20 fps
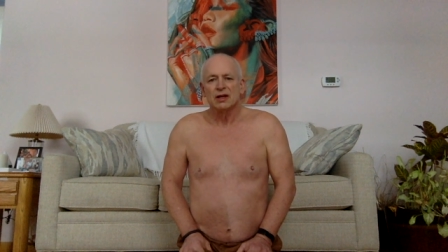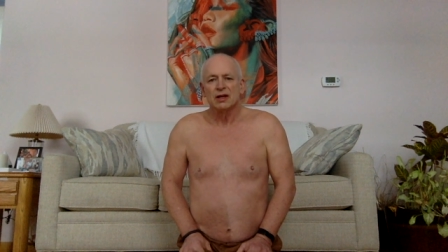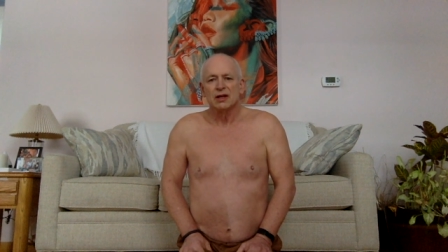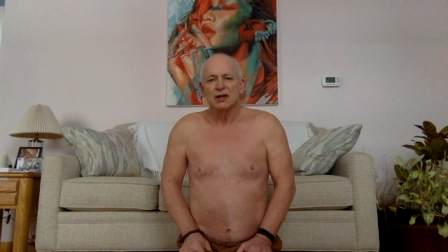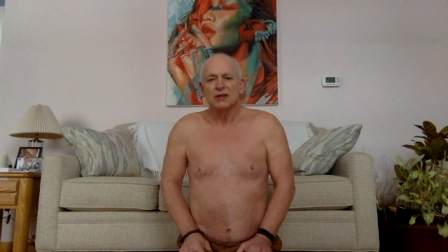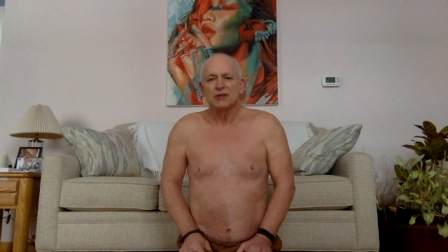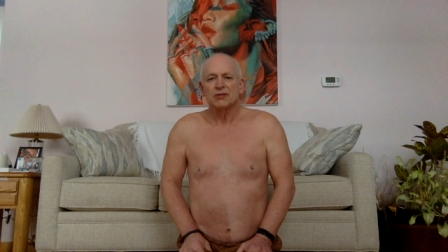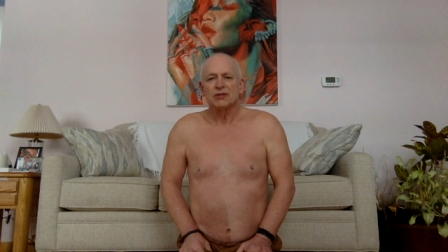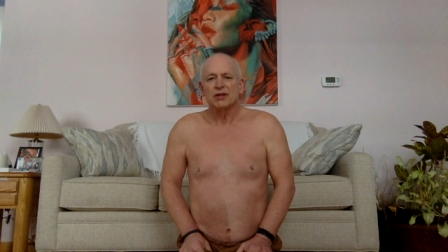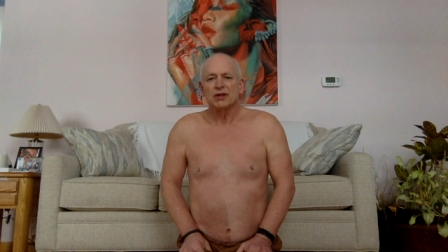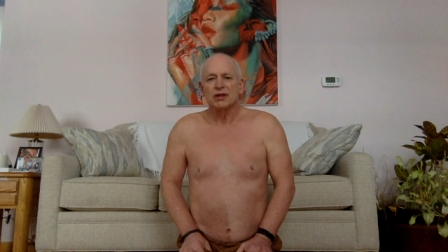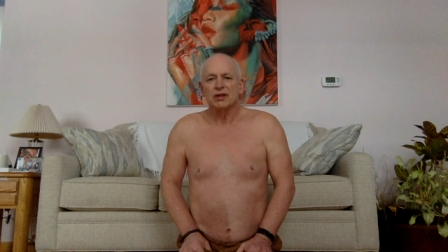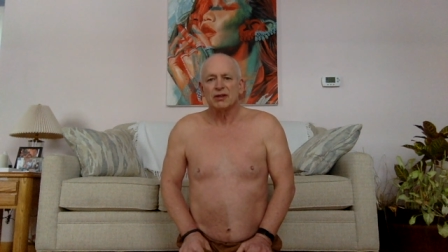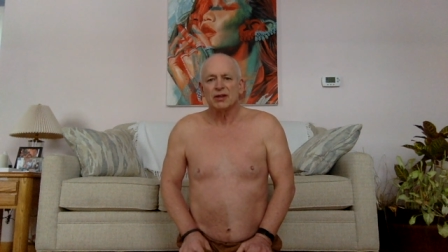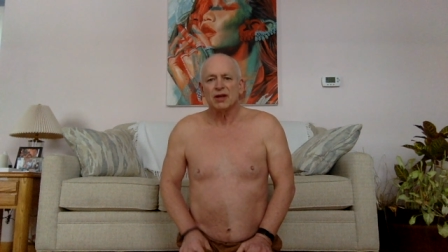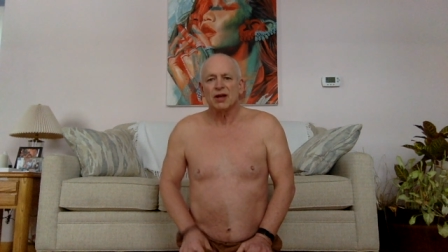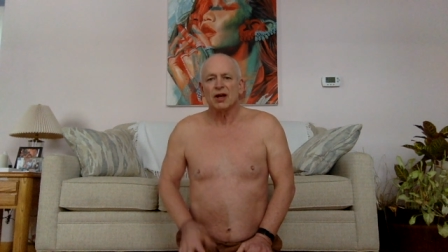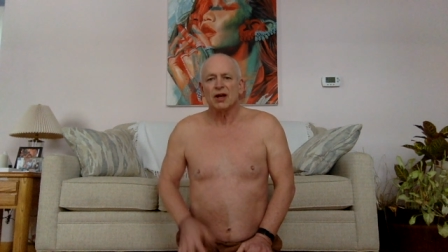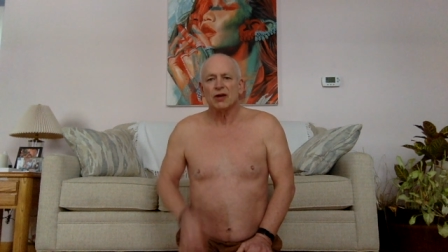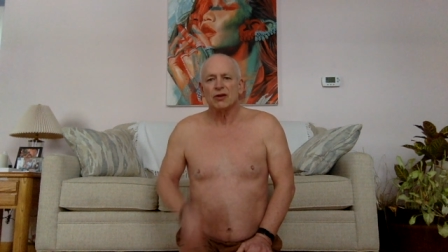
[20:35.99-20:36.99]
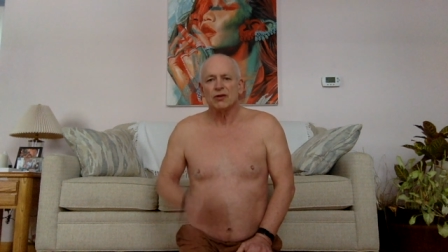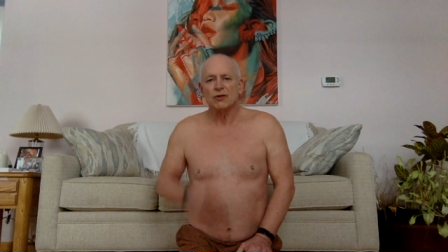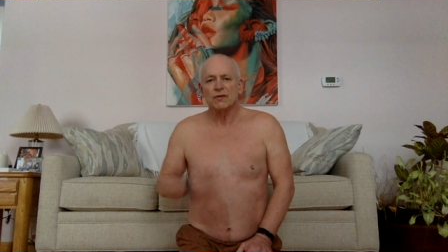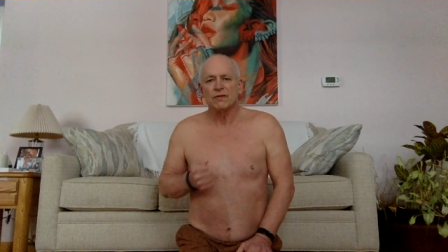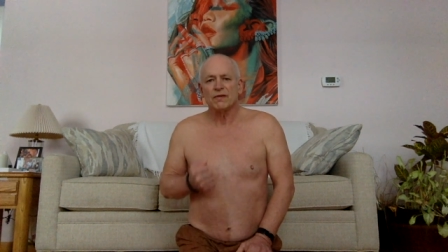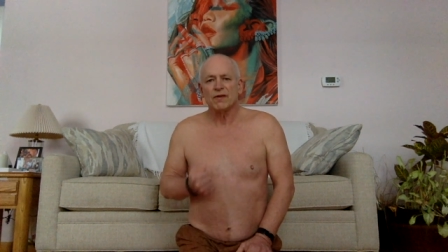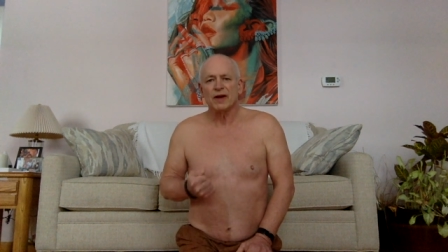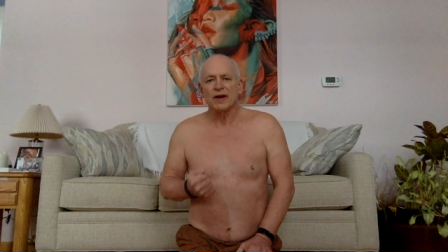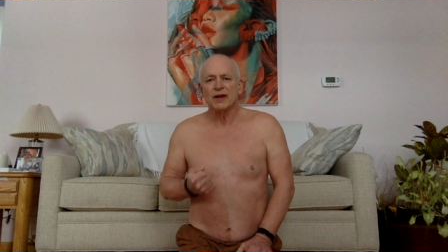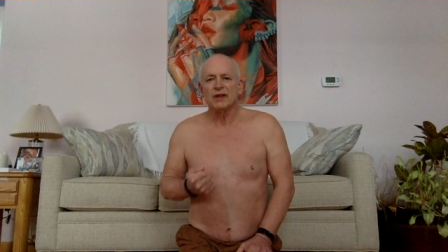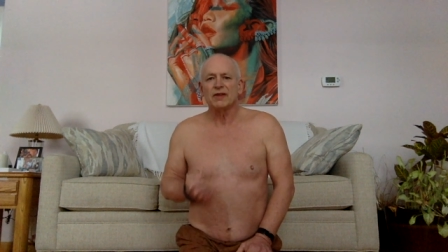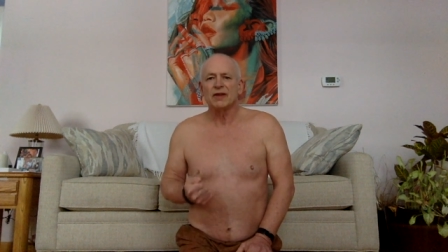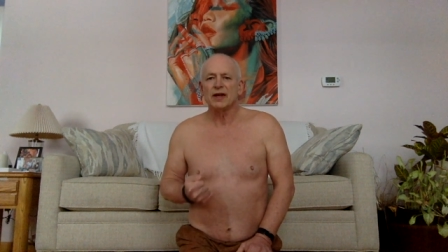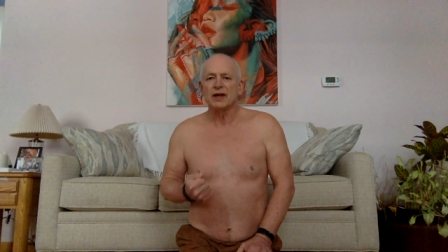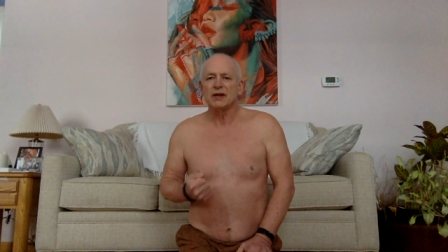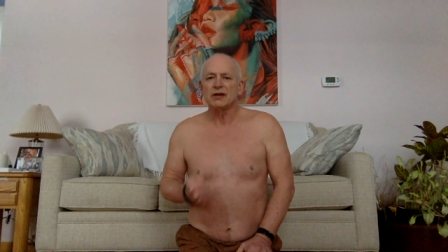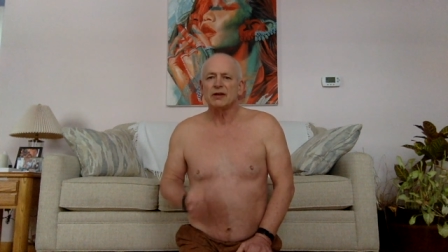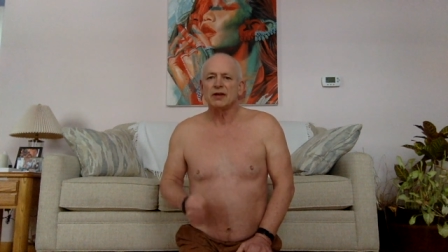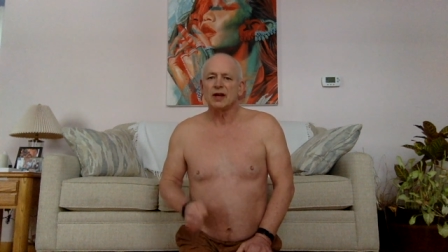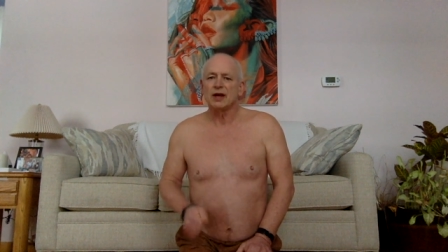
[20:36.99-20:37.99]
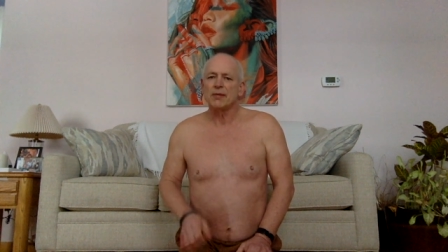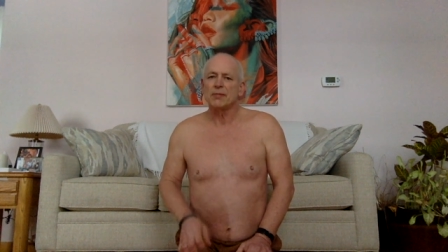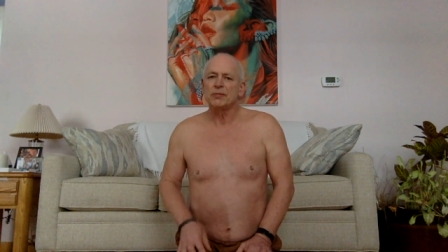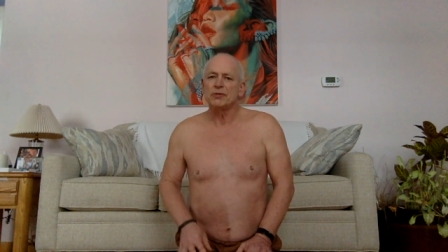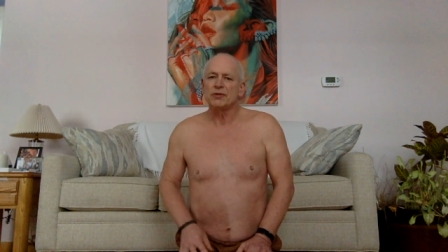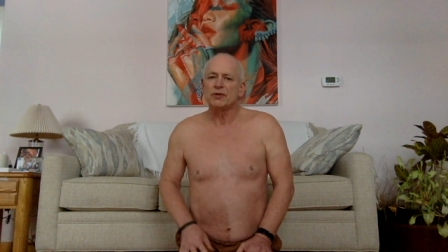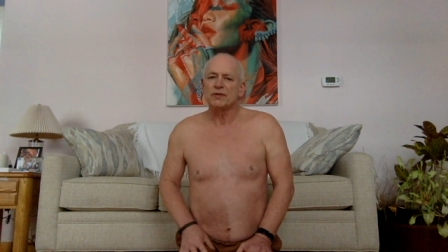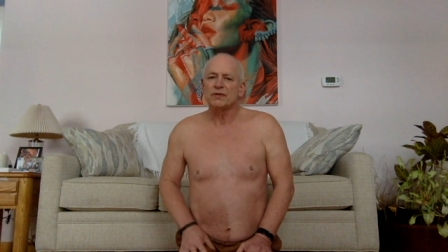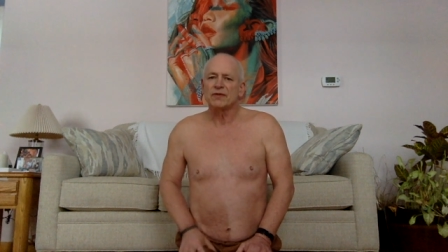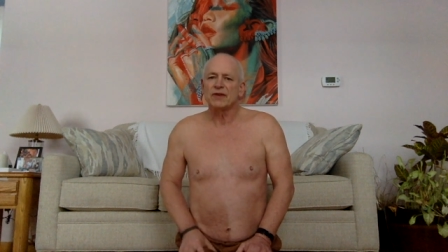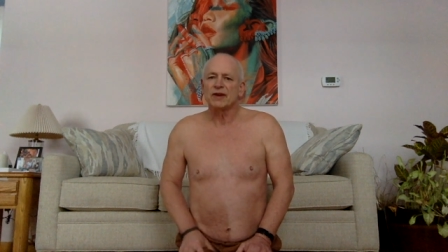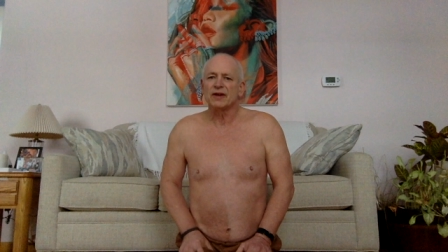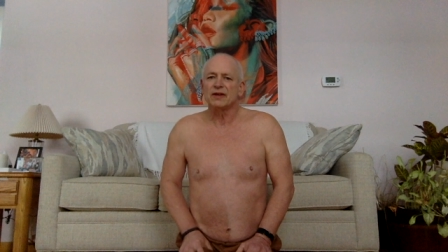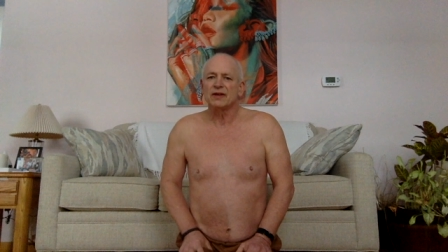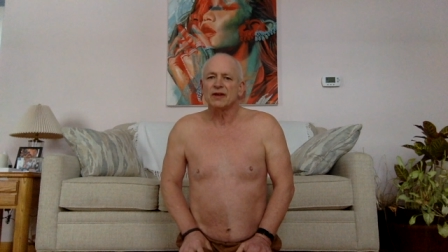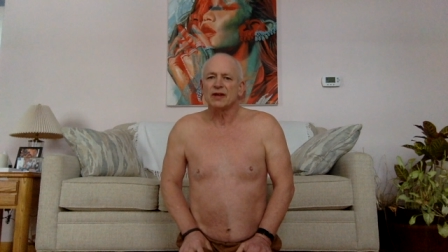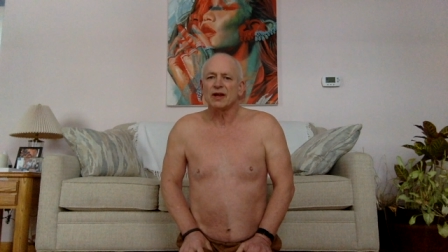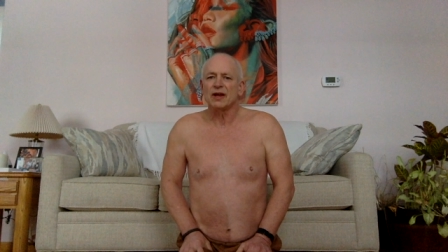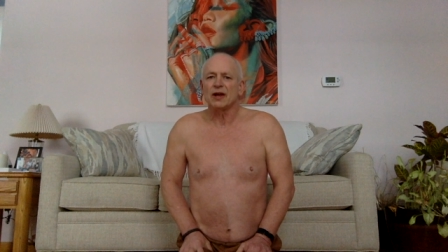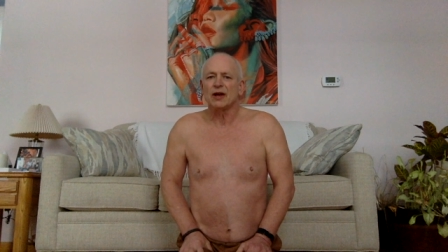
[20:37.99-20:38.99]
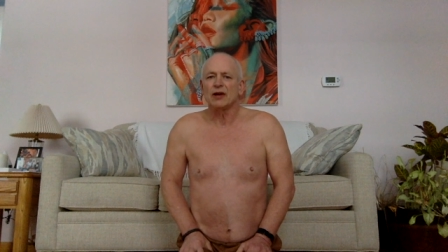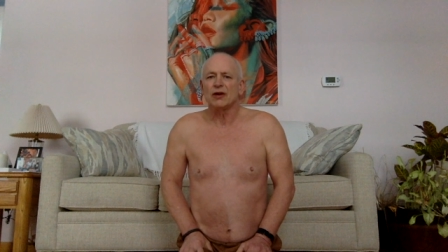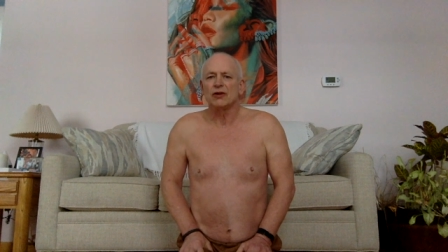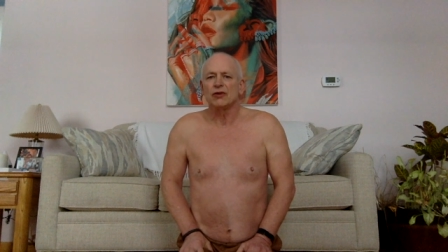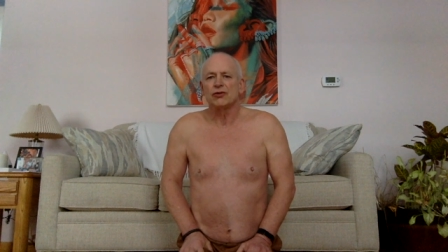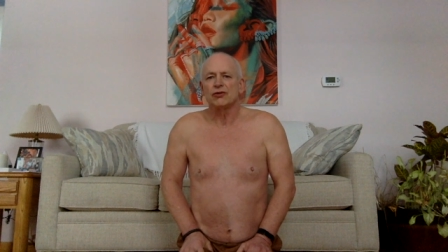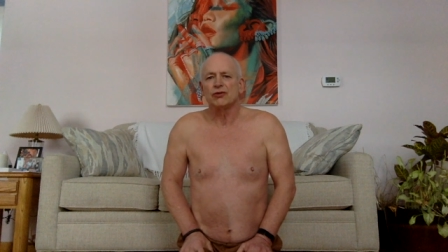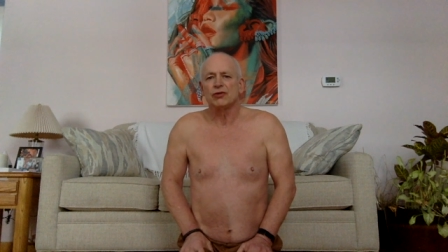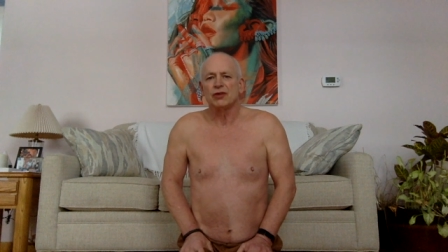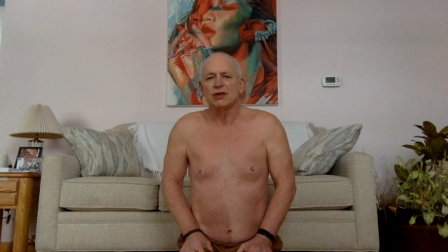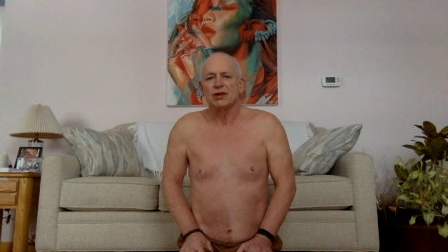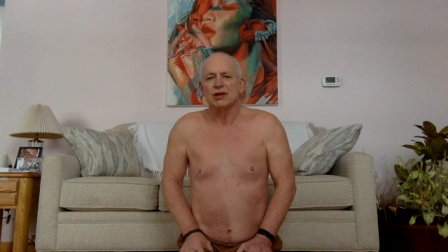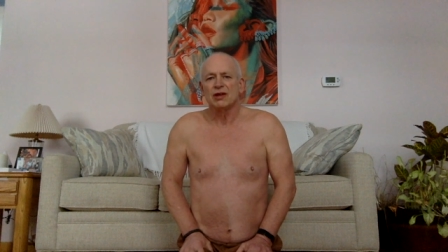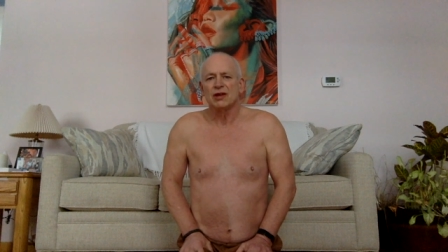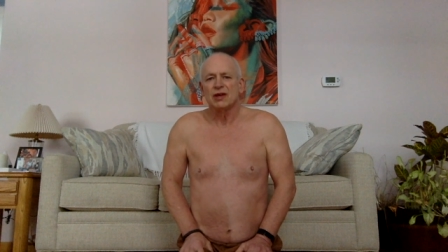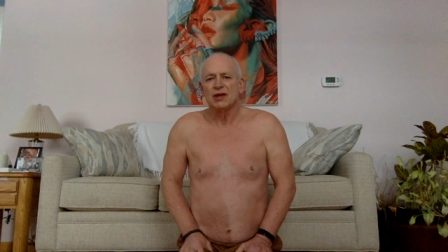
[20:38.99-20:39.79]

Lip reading: It's like, yeah, you find that depth, you find that energy